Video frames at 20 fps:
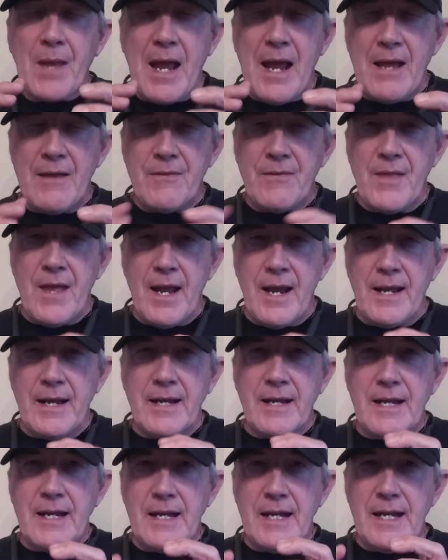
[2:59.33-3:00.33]
and
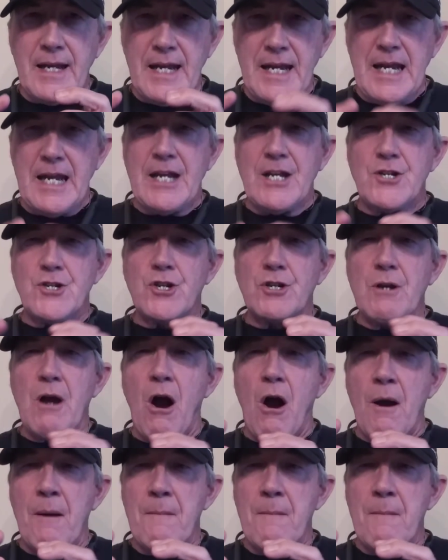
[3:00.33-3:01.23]
they each are